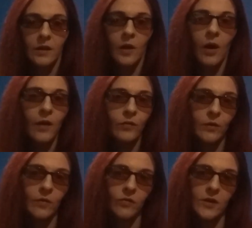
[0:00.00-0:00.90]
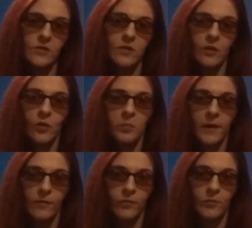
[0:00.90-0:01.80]
Now, I've used change.org
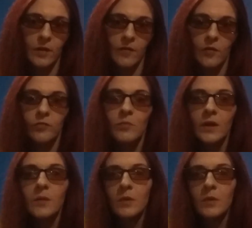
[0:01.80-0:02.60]
platform myself many,